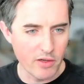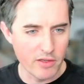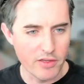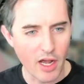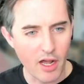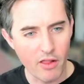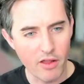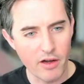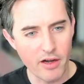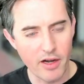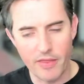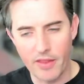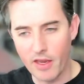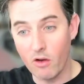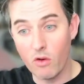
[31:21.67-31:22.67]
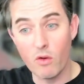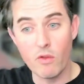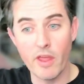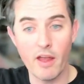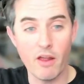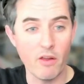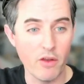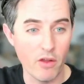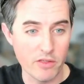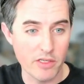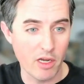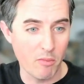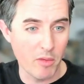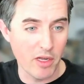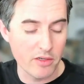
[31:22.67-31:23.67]
Dollar, and then who the hell knows
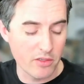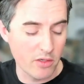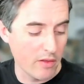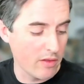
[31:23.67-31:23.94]
how much,